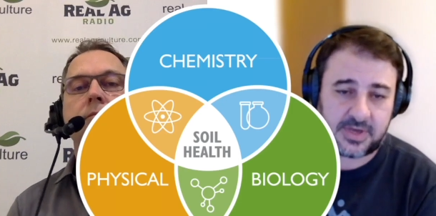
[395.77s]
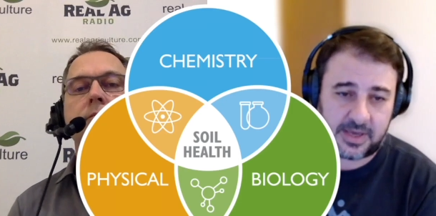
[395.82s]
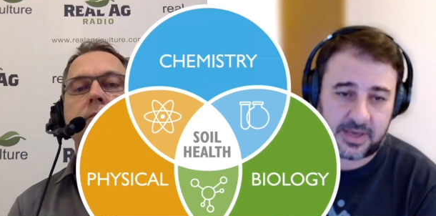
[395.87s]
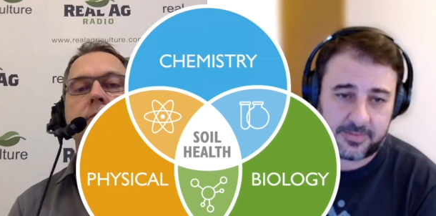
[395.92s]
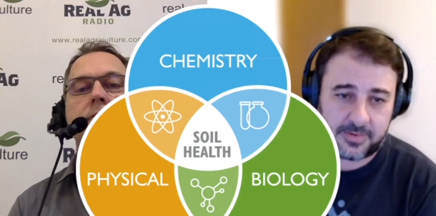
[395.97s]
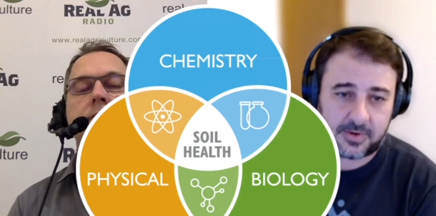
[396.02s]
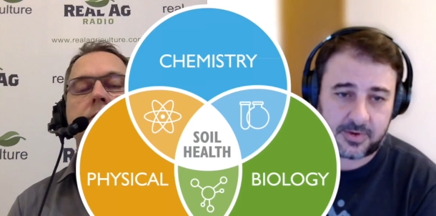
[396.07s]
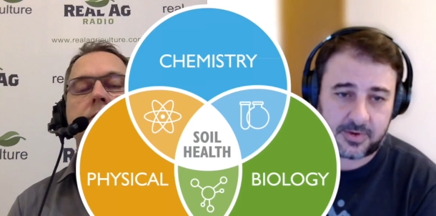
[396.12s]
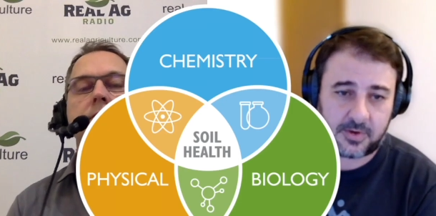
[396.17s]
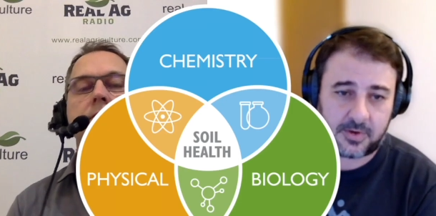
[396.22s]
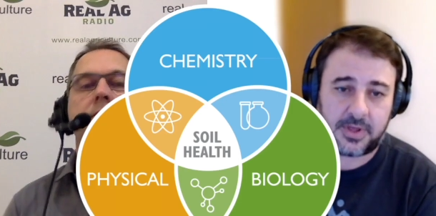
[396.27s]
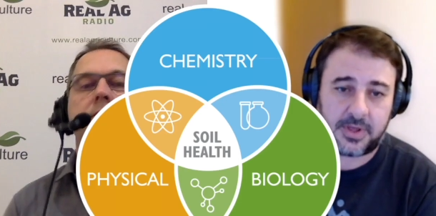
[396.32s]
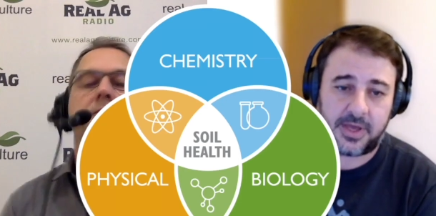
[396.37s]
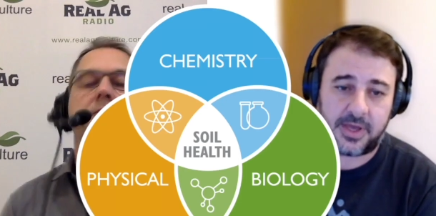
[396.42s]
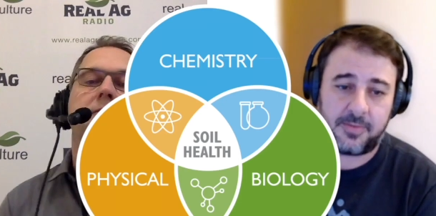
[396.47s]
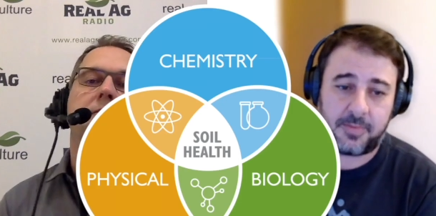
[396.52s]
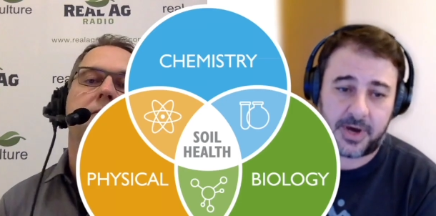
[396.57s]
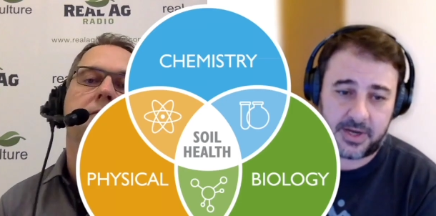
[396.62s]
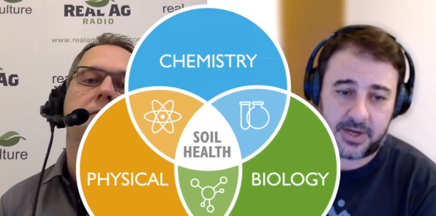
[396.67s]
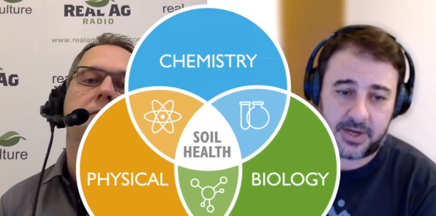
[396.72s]
Speaker 1: chemical,
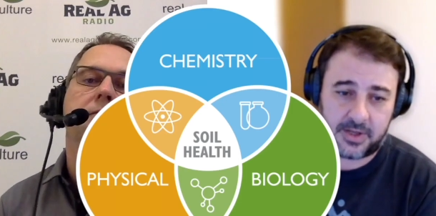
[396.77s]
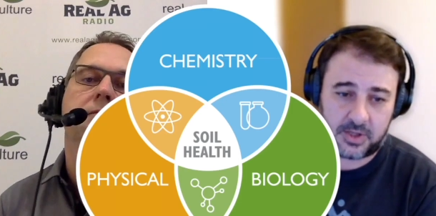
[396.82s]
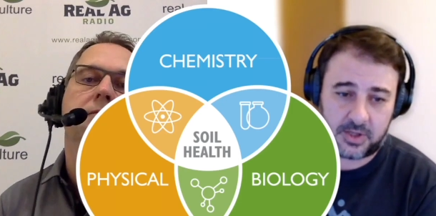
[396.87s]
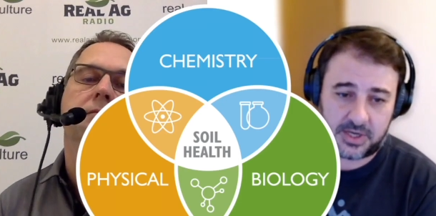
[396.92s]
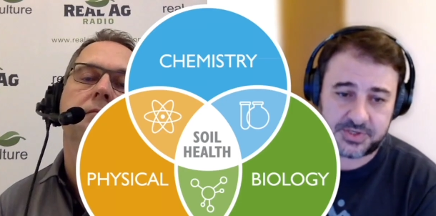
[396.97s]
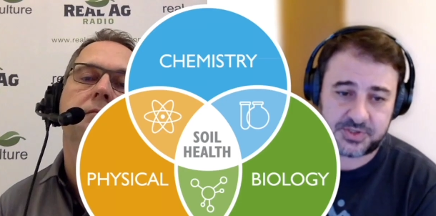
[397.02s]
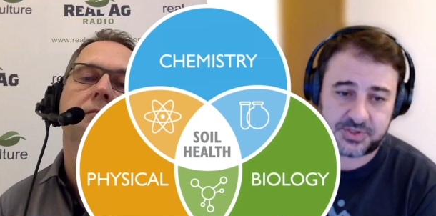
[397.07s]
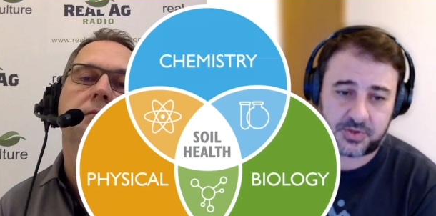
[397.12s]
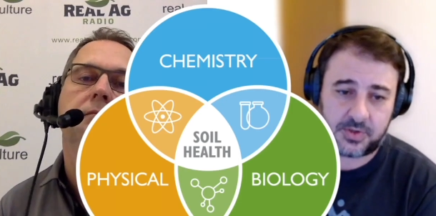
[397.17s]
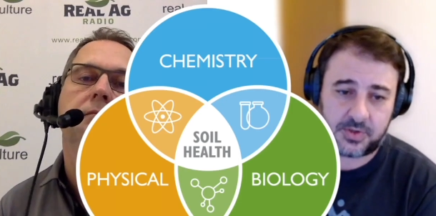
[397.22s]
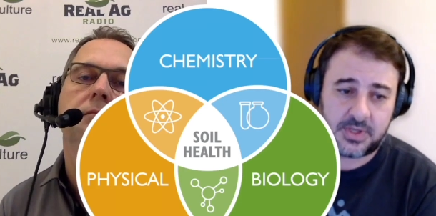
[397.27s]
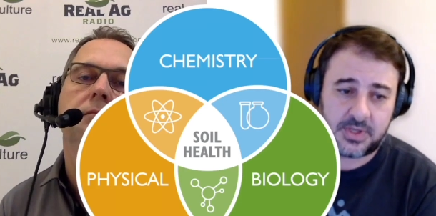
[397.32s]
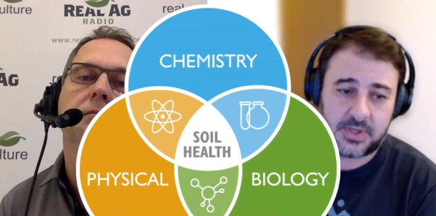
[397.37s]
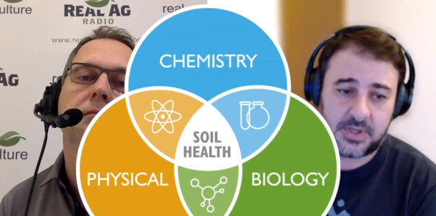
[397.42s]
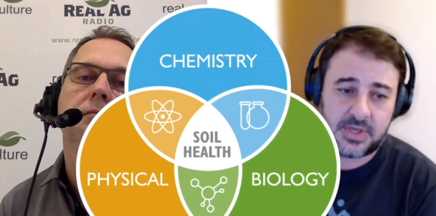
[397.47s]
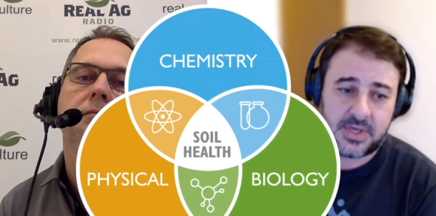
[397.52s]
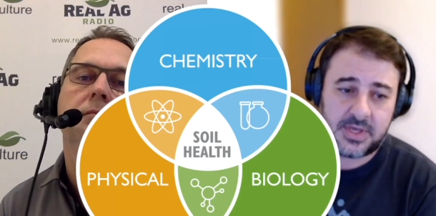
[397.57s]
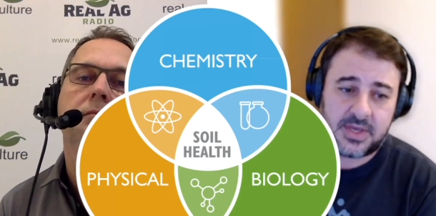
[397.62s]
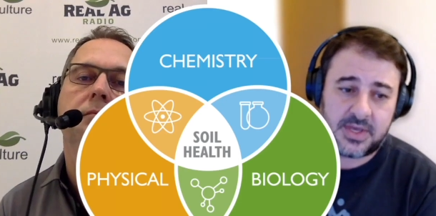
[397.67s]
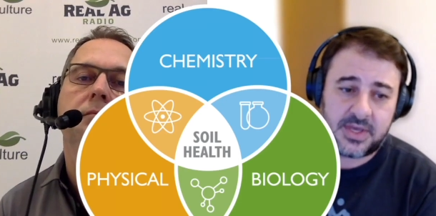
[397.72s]
and biological.
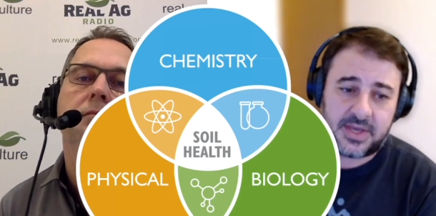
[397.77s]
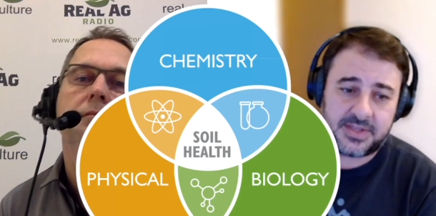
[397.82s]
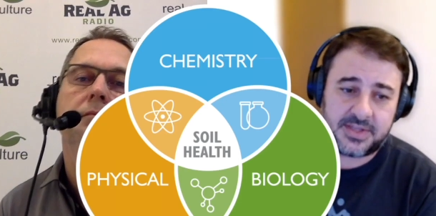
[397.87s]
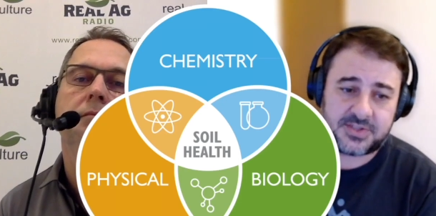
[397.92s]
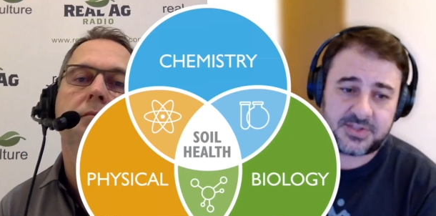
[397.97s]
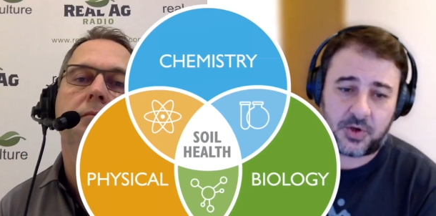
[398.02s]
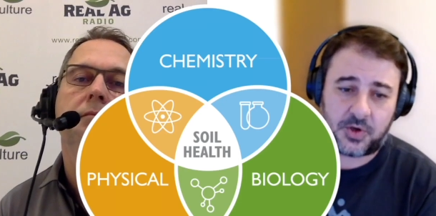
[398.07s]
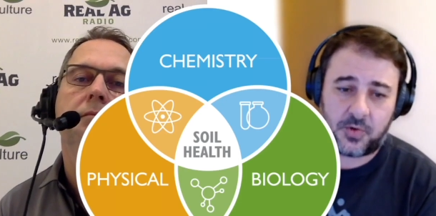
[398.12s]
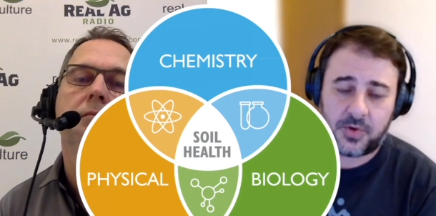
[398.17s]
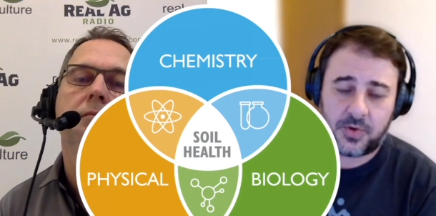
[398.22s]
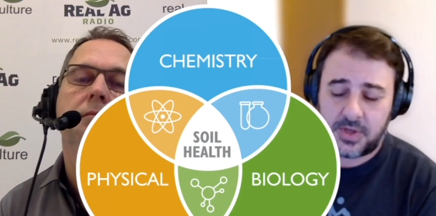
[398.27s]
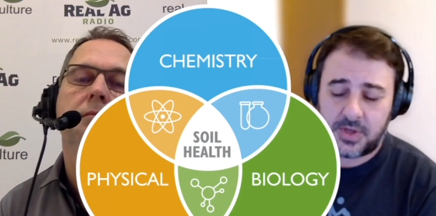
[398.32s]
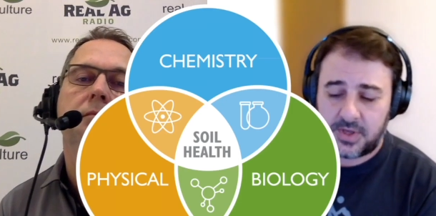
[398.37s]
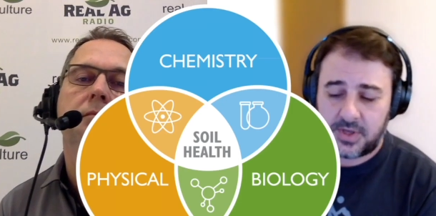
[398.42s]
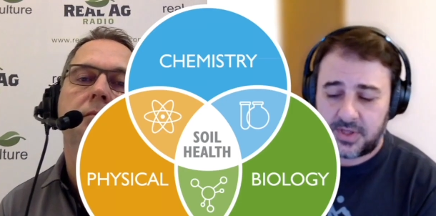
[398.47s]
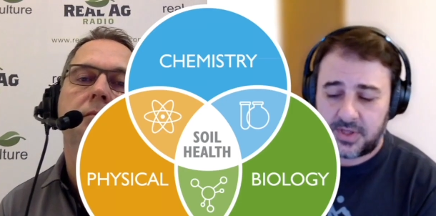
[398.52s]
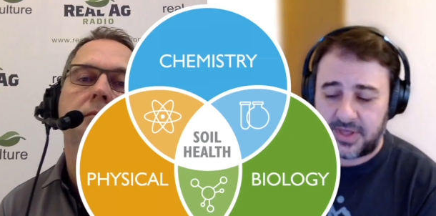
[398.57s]
And so